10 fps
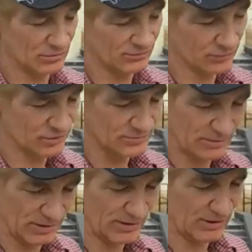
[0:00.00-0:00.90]
And of course, my
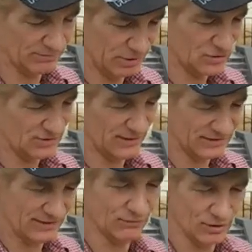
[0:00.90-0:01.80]
mother had pictures of
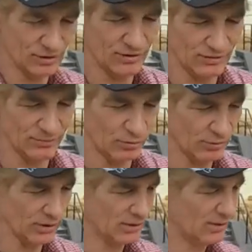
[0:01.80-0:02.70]
us every year on the pony.